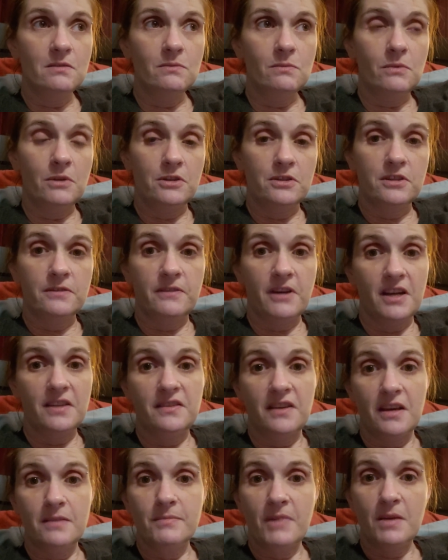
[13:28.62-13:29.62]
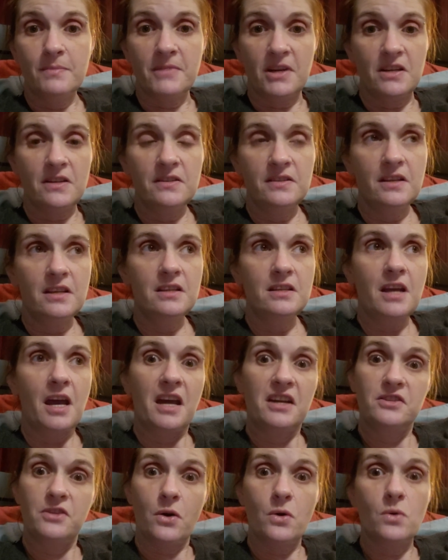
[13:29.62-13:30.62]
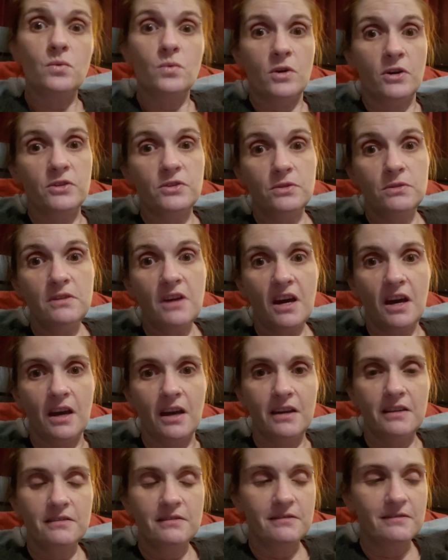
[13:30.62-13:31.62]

Which if I take my medicine, I don't want to die.